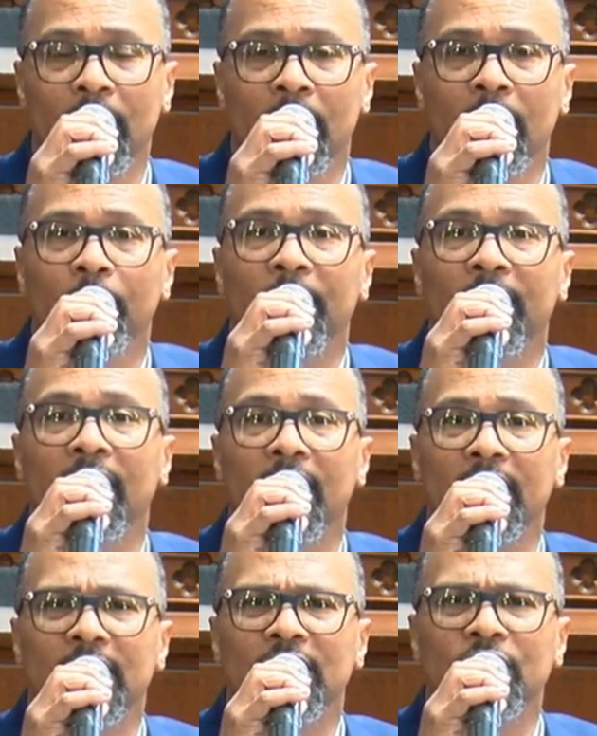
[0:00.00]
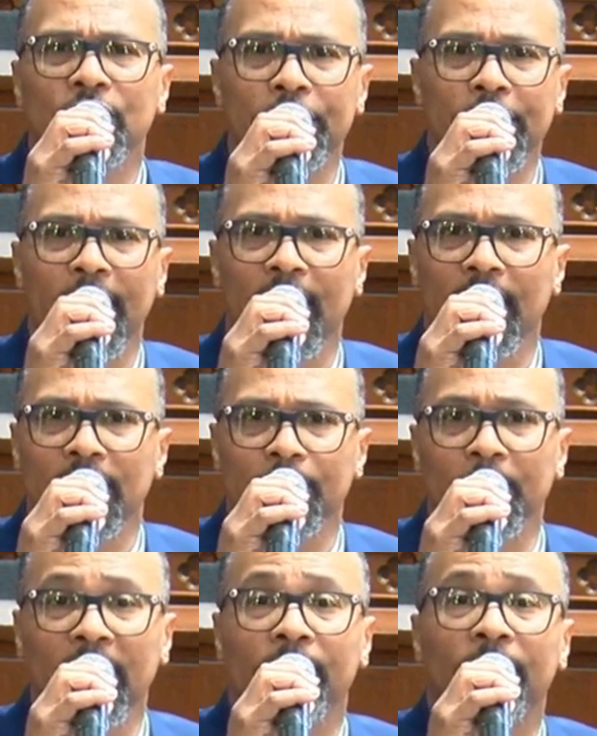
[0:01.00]
Begin to change me.
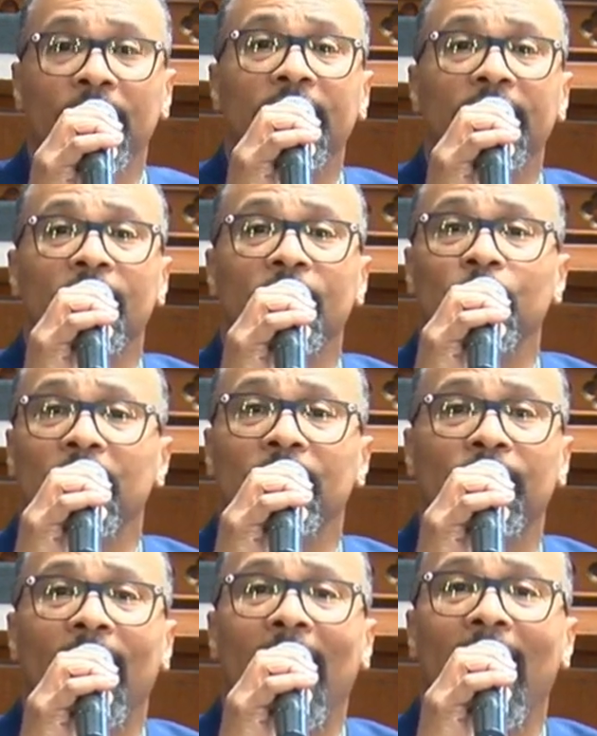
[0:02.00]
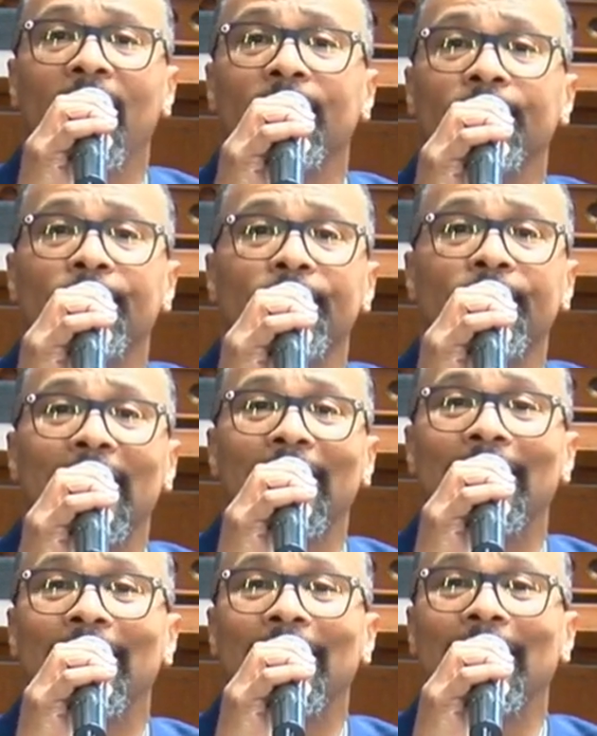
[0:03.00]
Forgive me for
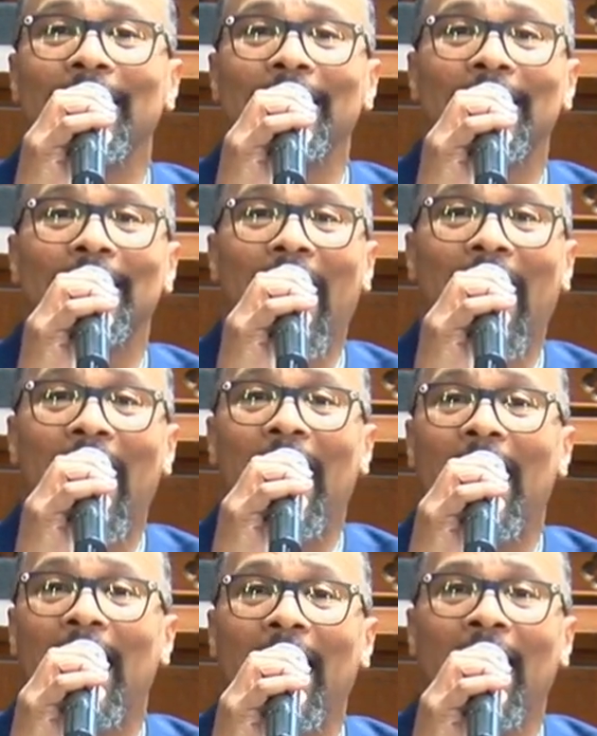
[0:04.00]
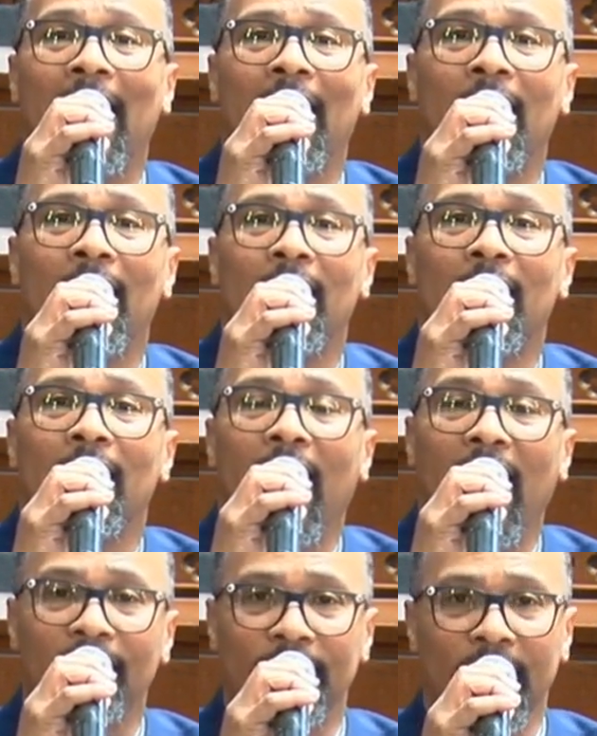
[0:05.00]
everything that I have
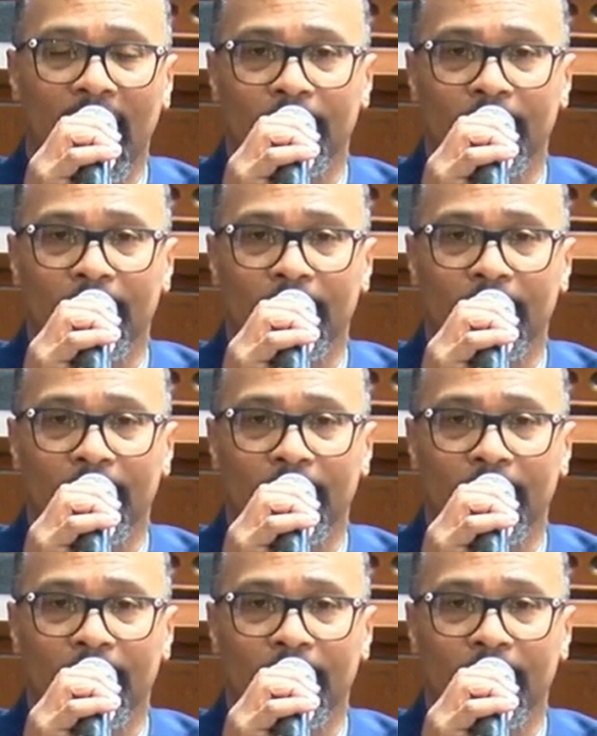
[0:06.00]
done.